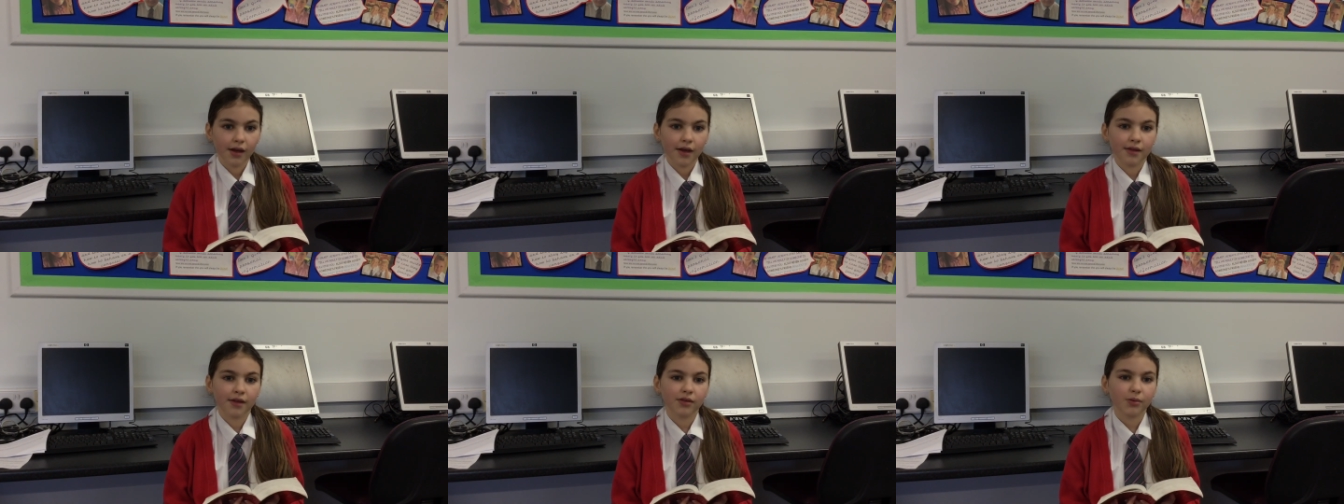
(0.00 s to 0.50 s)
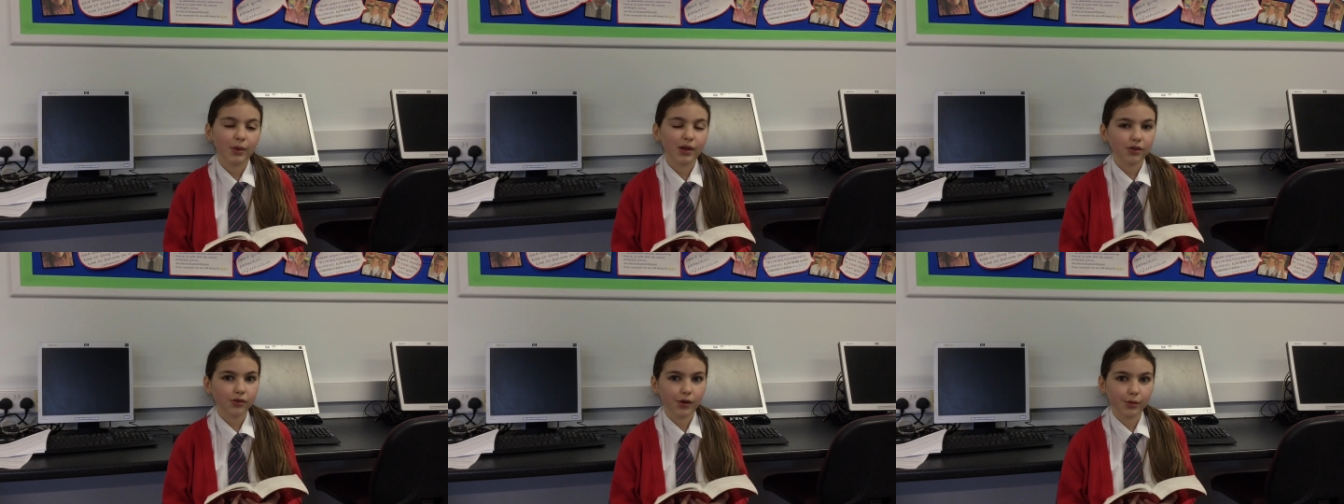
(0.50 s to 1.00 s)
This week's
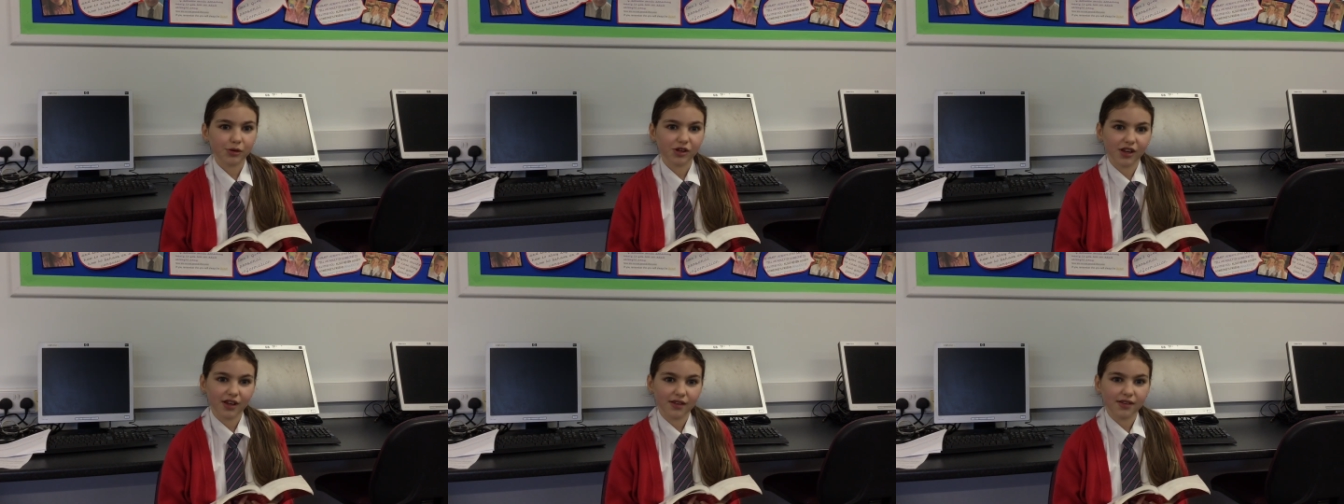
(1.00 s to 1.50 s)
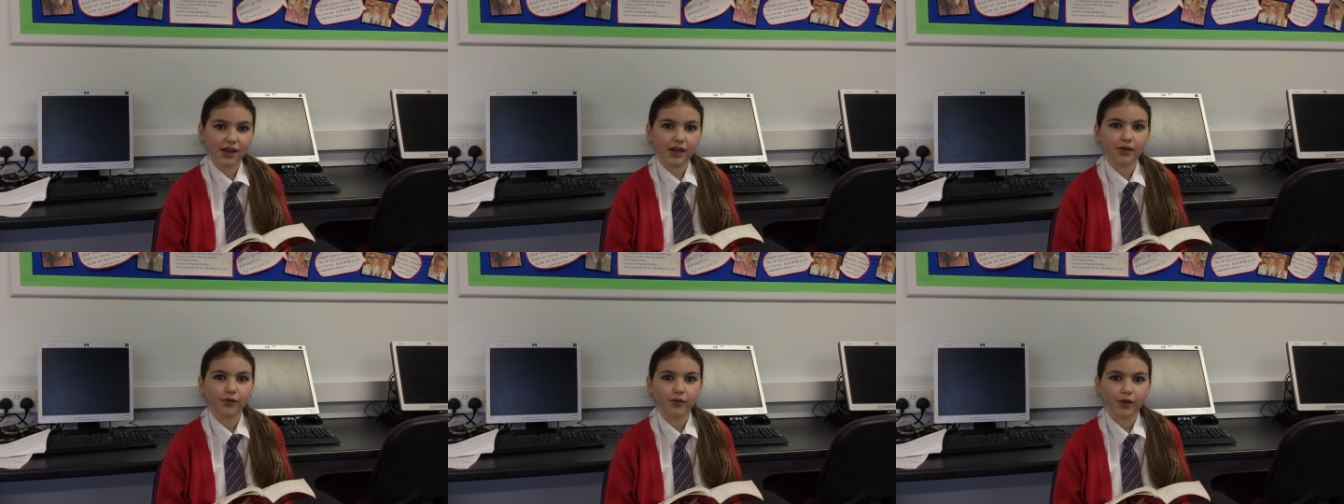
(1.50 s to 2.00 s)
scripture is
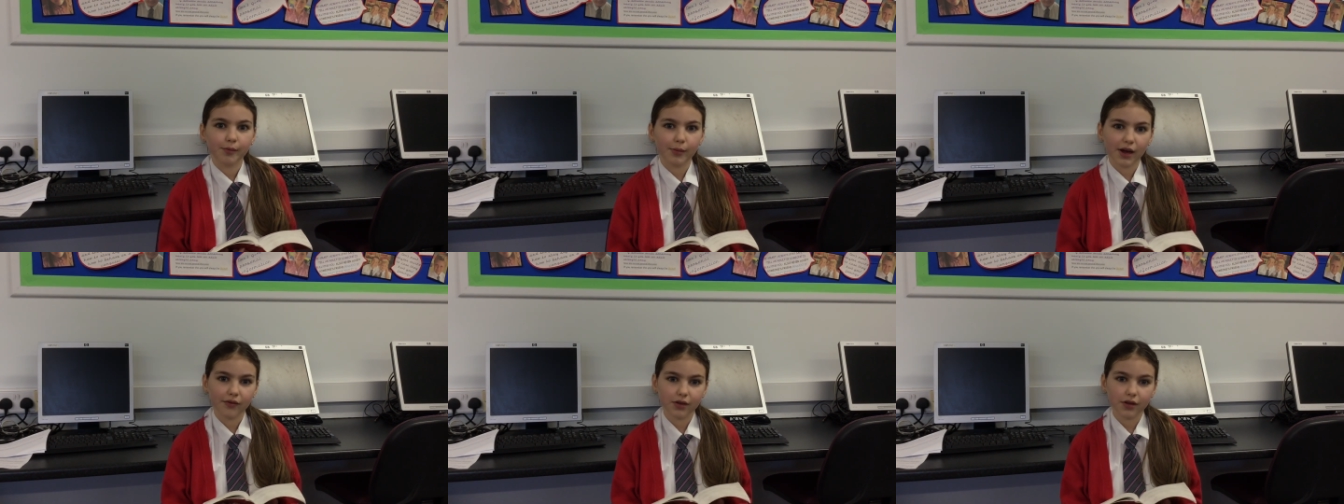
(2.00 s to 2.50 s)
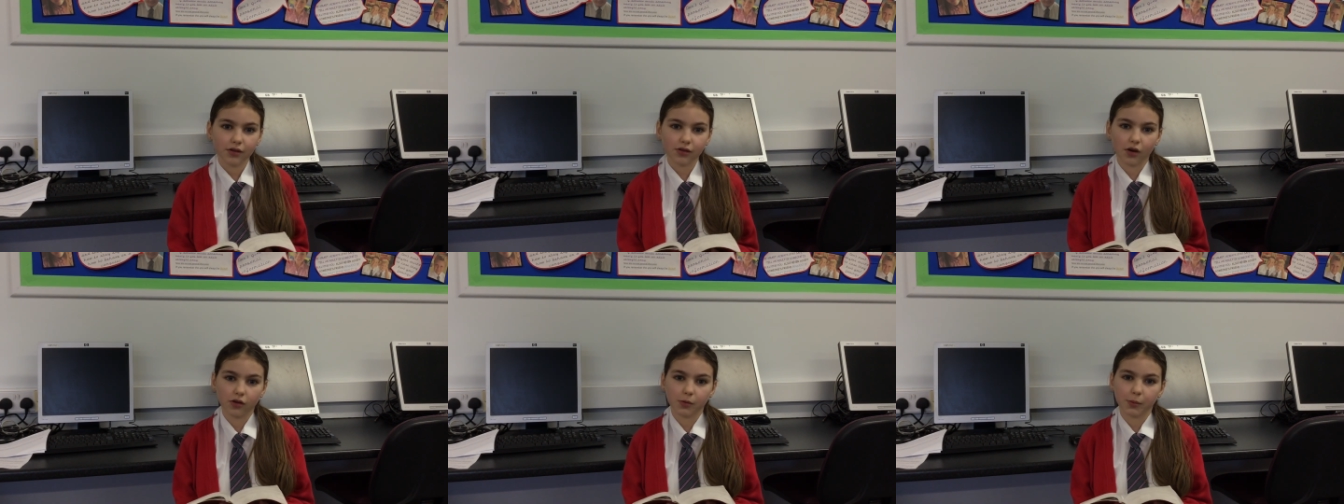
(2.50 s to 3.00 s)
taken from Matthew's
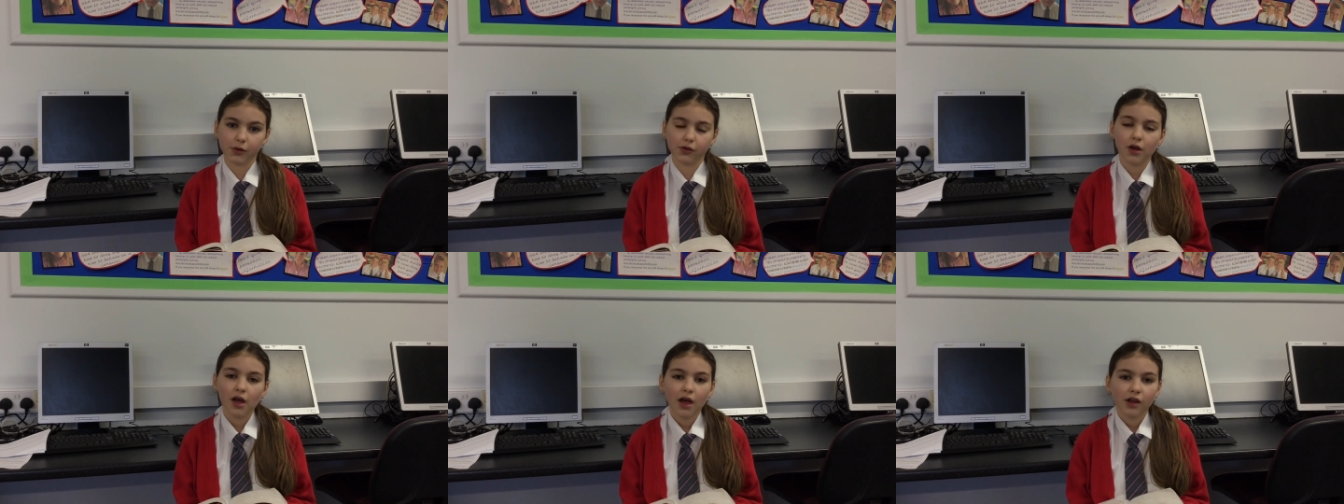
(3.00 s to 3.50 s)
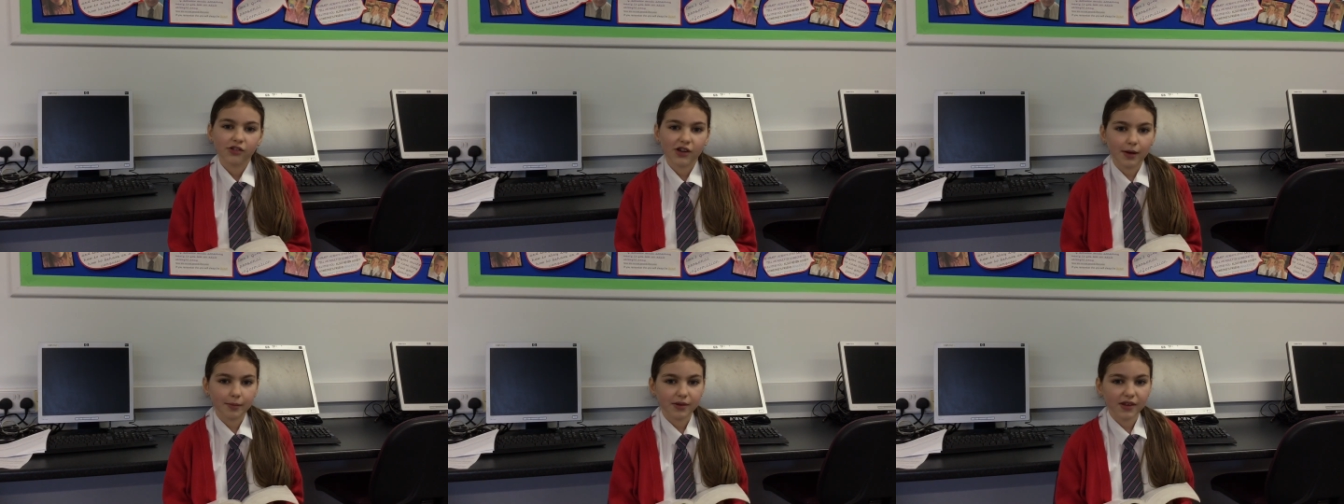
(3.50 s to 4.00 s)
Gospel,
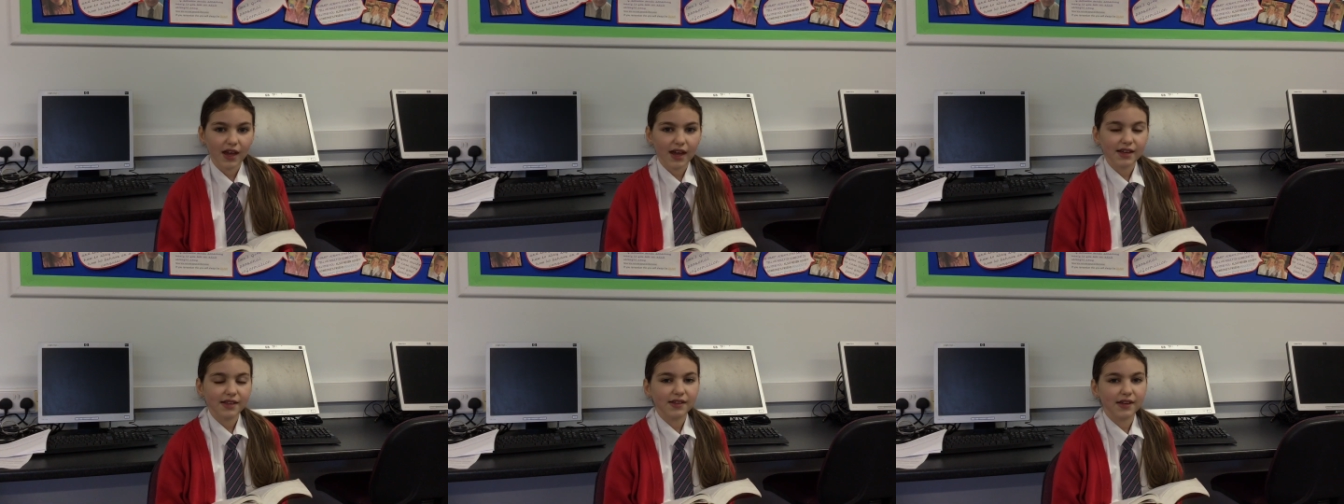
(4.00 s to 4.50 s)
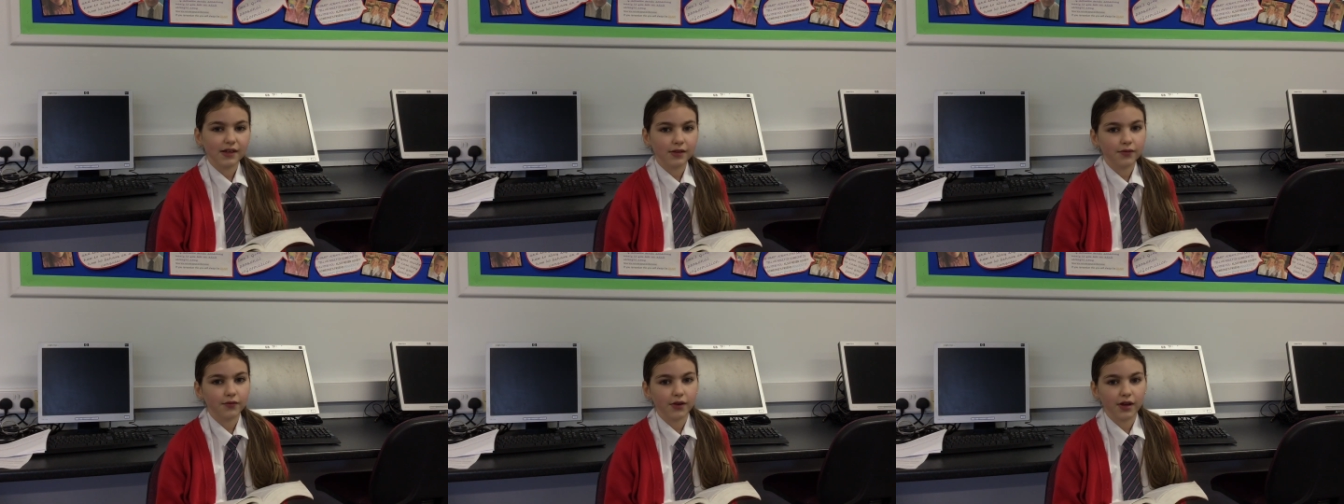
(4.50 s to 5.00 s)
chapter 18,
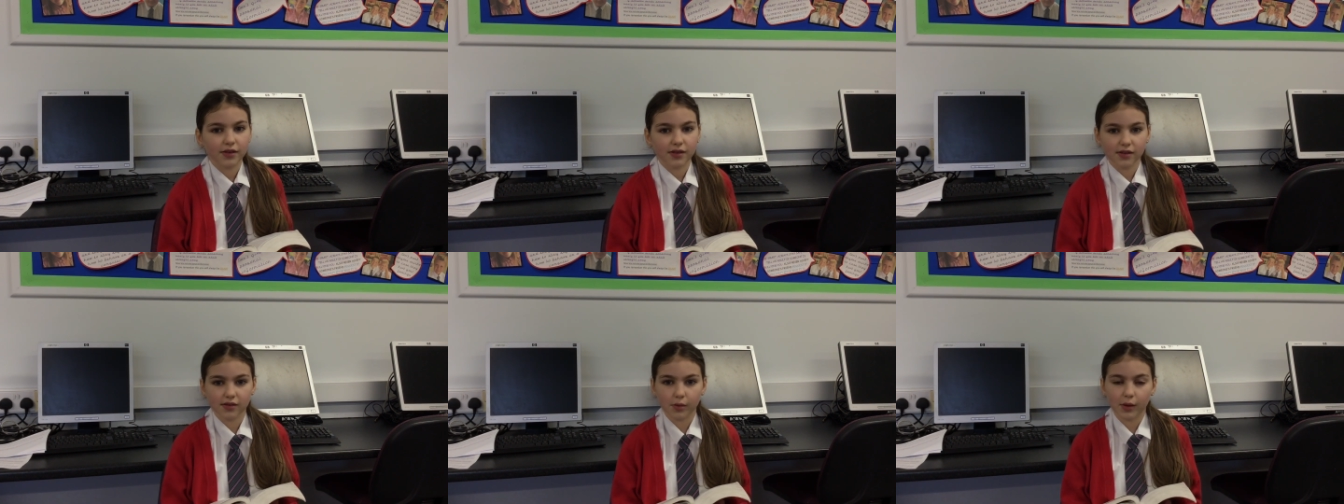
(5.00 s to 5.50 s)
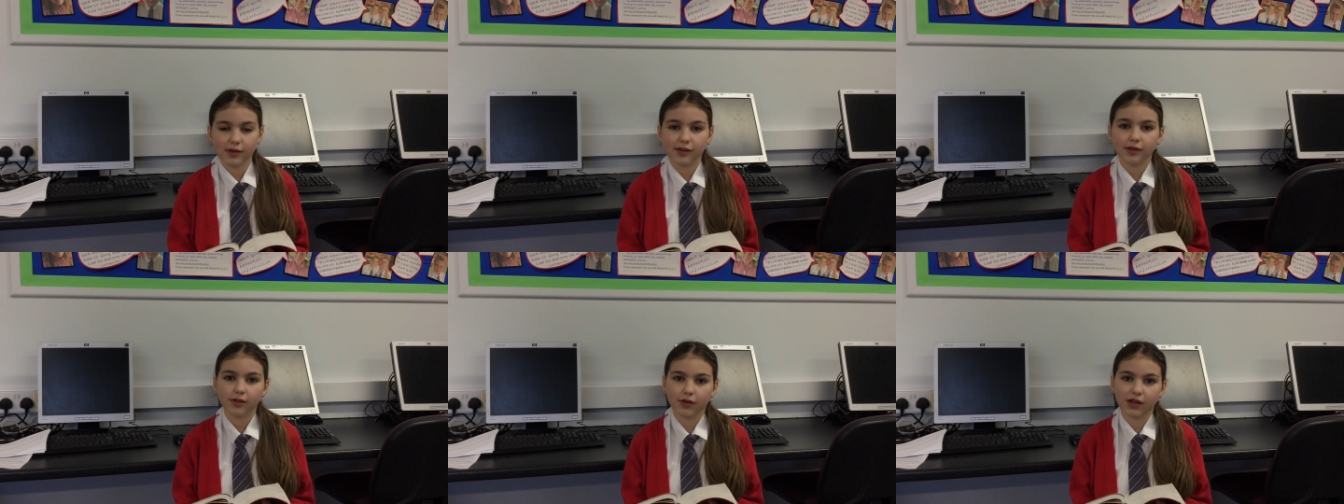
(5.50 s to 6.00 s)
verses
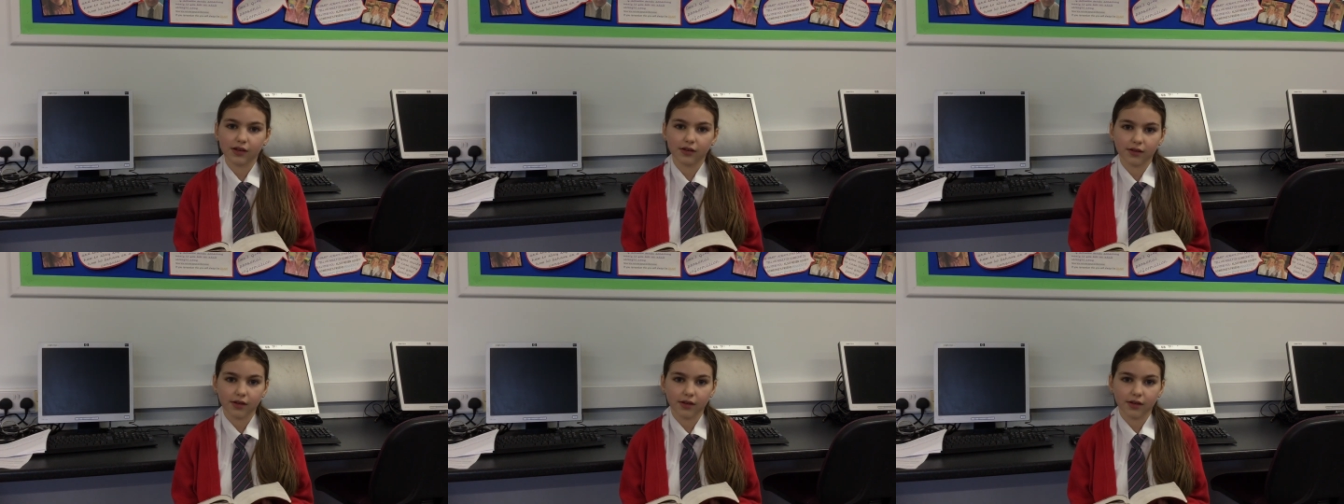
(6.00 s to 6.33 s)
23 to